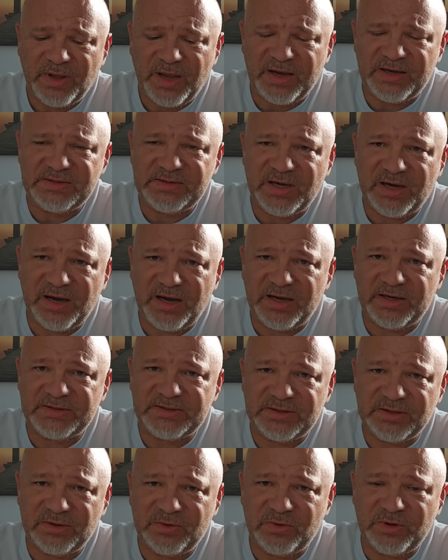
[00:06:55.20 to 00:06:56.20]
As I
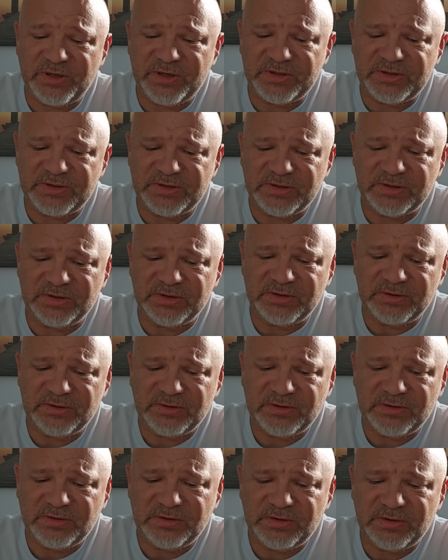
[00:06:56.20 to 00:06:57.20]
asked the question,
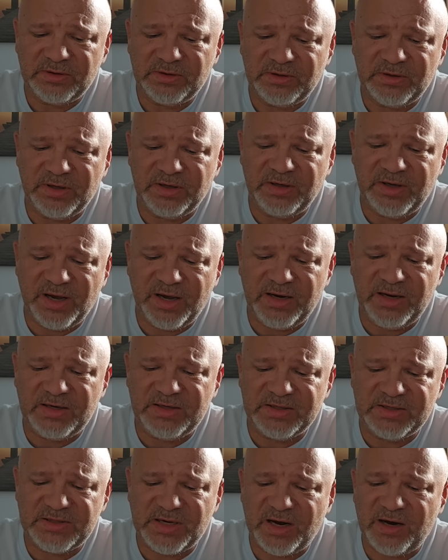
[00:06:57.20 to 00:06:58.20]
did Katie
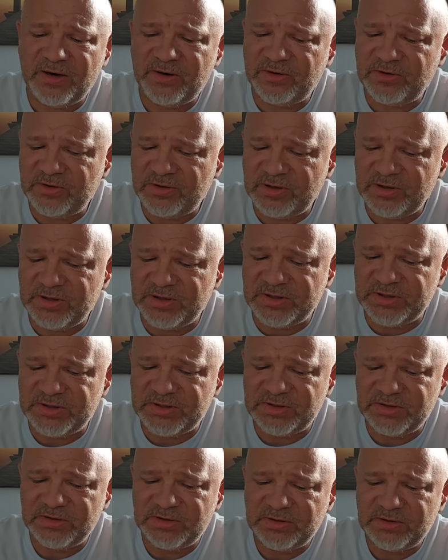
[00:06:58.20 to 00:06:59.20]
desire
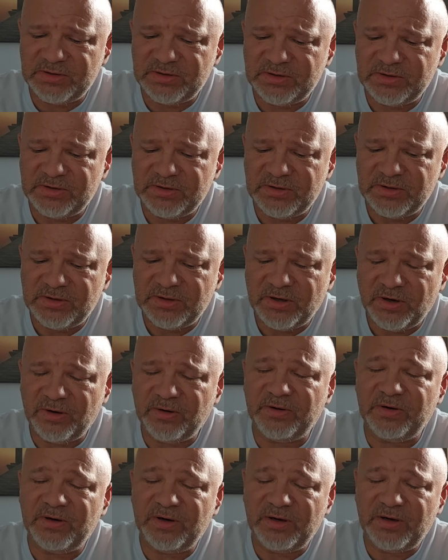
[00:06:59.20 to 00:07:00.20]
Chris,
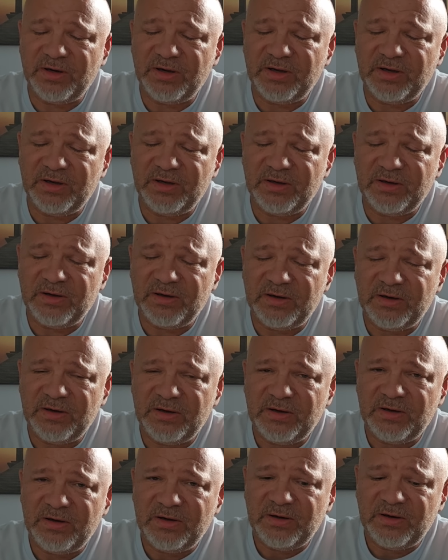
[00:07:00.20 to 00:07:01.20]
or
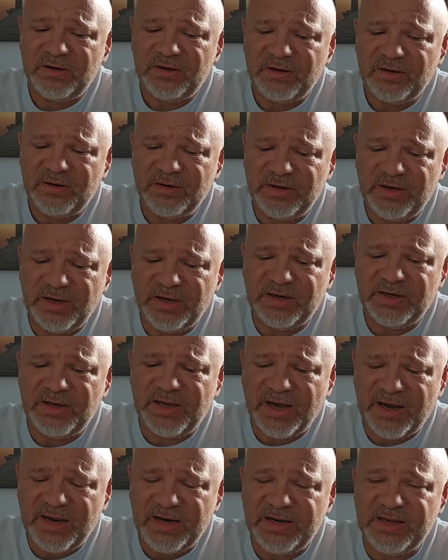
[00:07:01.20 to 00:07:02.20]
did
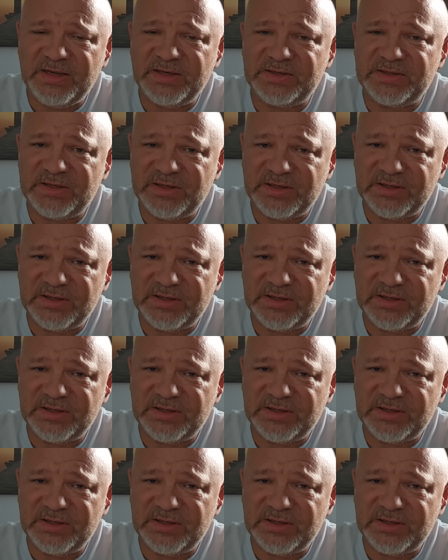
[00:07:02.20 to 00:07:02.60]
Katie's